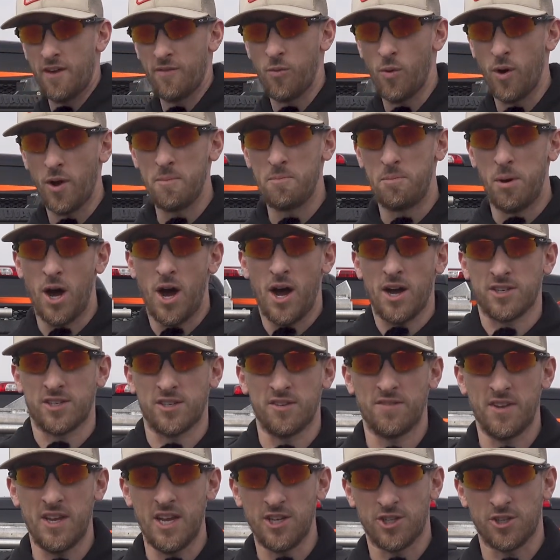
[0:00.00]
have one box
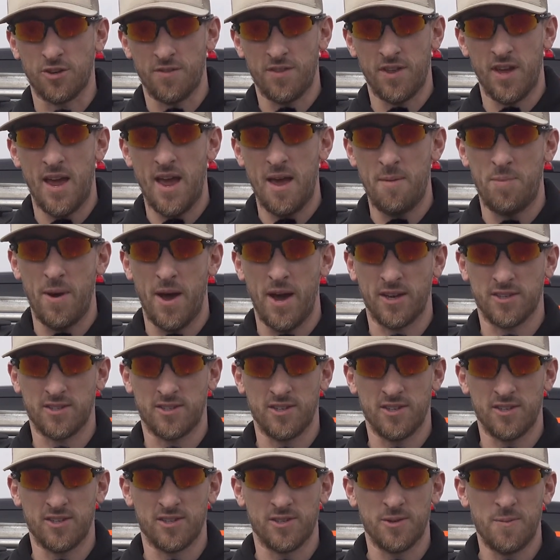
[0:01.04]
of each of the
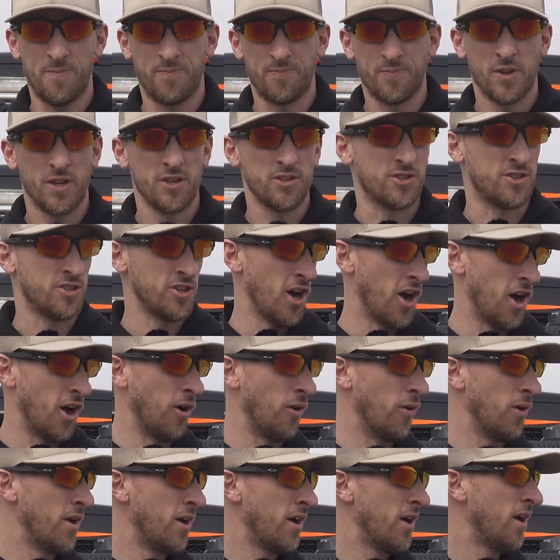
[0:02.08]
apexes,
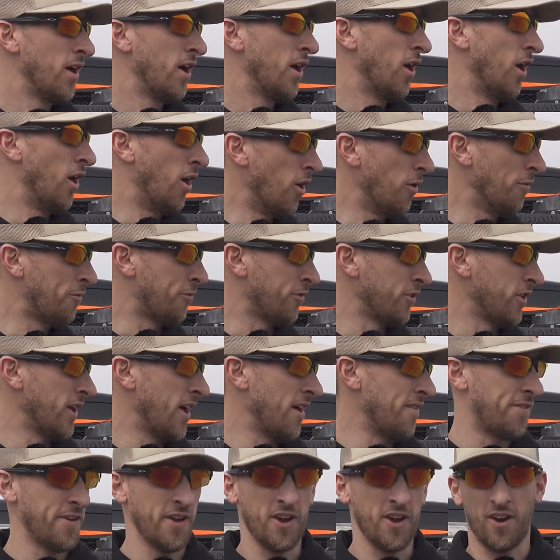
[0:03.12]
so hopefully
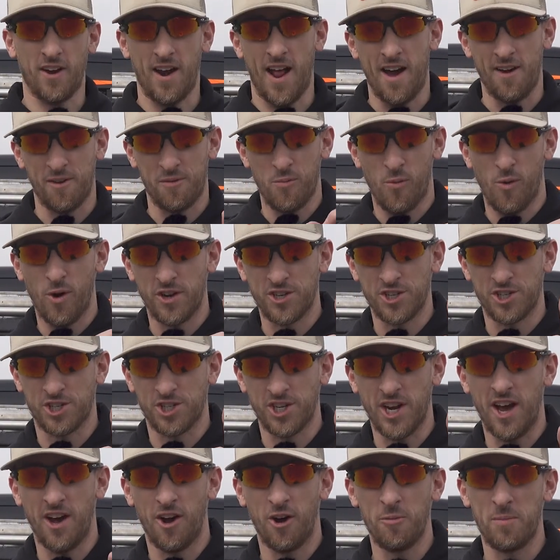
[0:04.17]
I figure it out in one
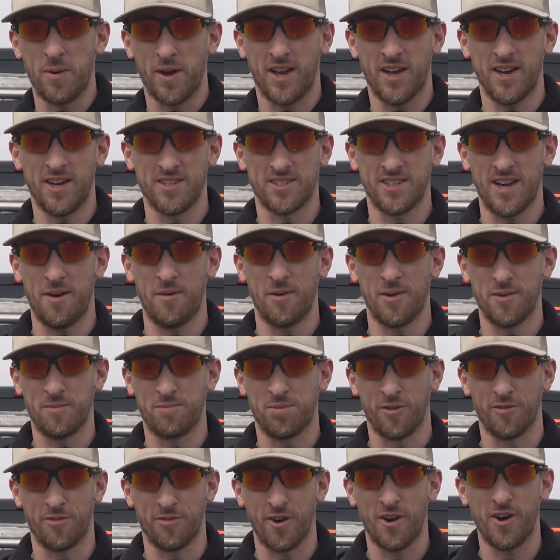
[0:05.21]
shell because I would
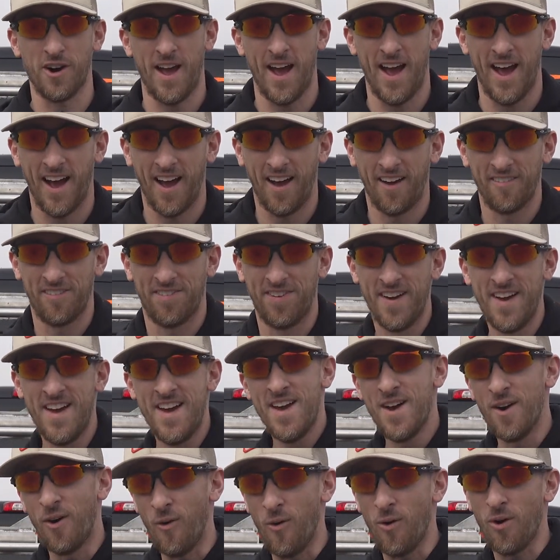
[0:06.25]
prefer to have,
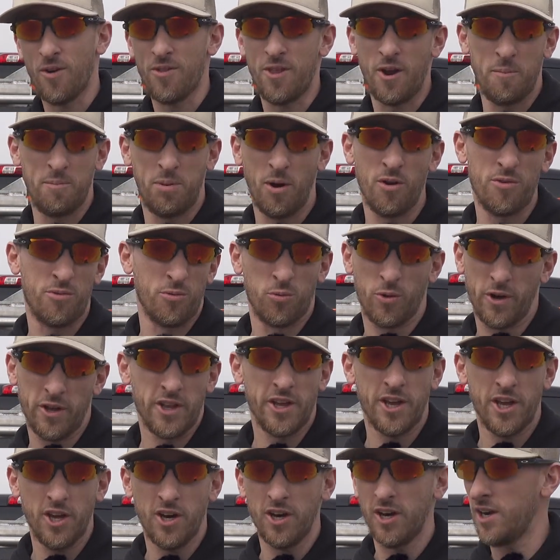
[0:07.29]
or they're both
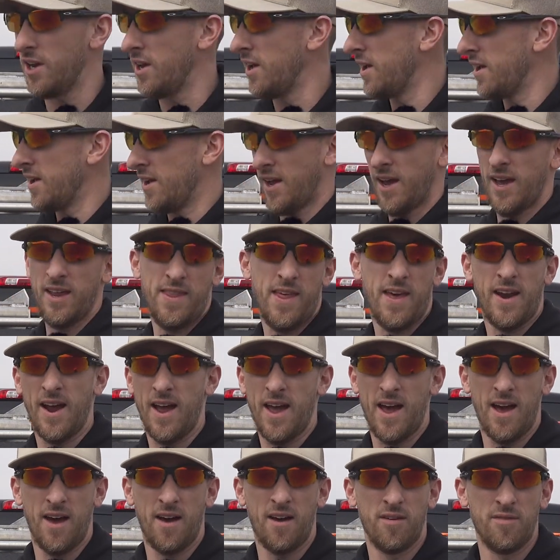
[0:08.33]
really good, and then I
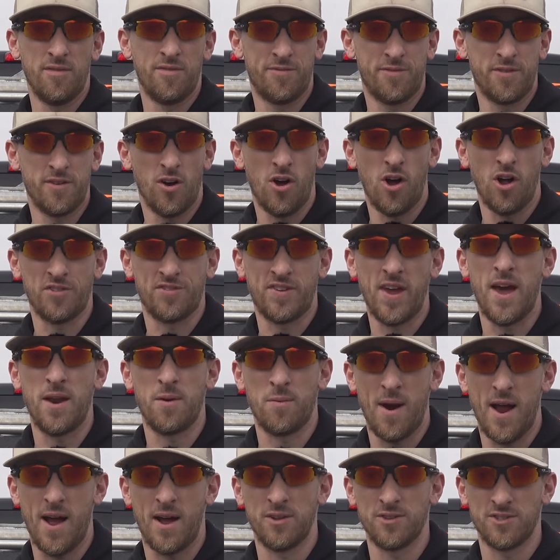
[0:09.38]
have all 10
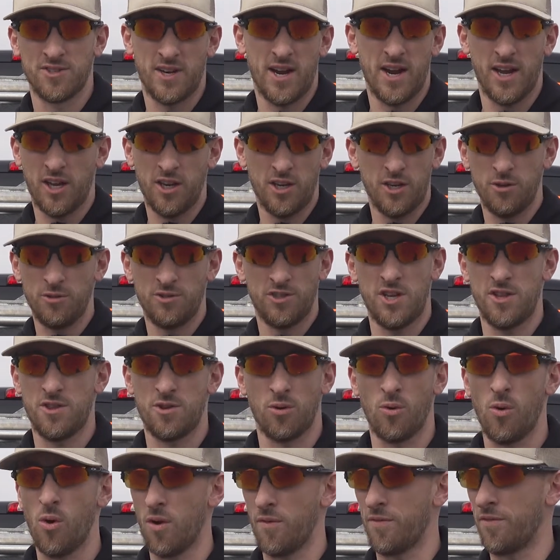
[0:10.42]
rounds and I can use either
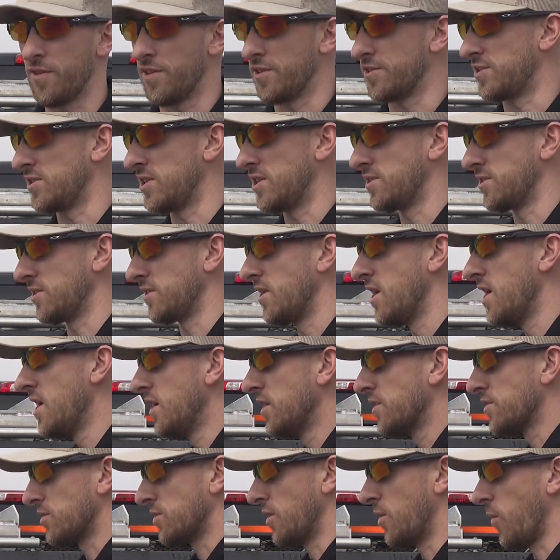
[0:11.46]
or for the season.
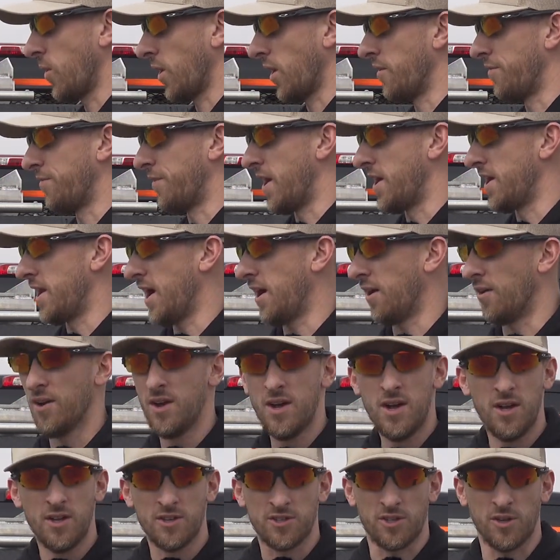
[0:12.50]
So we're gonna find out.
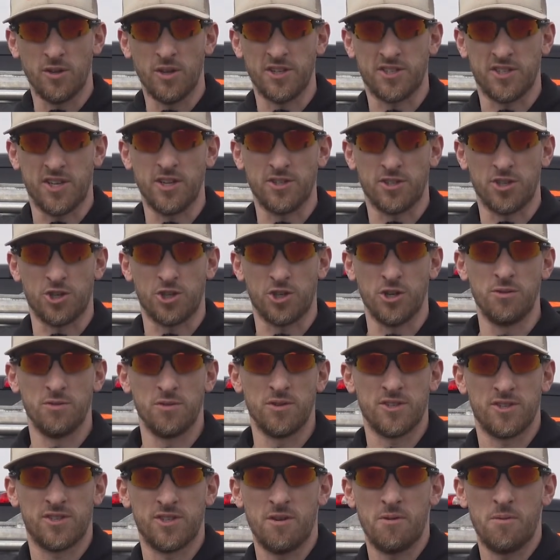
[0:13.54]
So let's get to
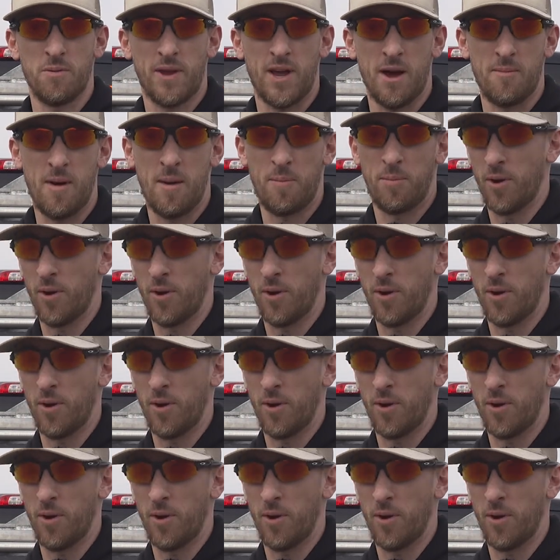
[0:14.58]
shooting, see what we come up